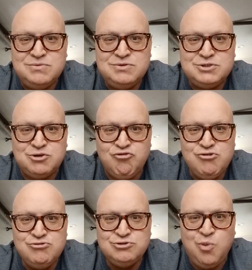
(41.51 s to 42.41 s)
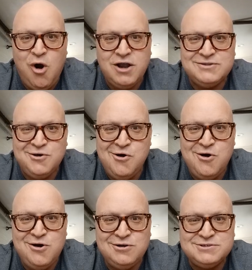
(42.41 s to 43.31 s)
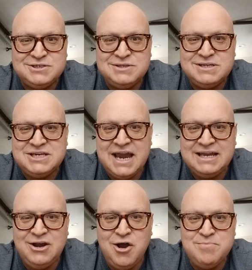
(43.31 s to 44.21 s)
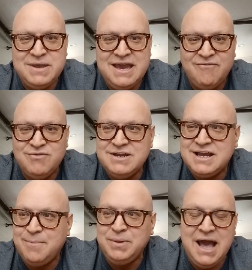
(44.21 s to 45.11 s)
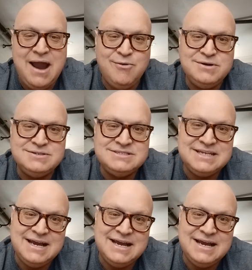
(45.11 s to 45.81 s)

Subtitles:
screws walking the halls, checking on me every couple hours.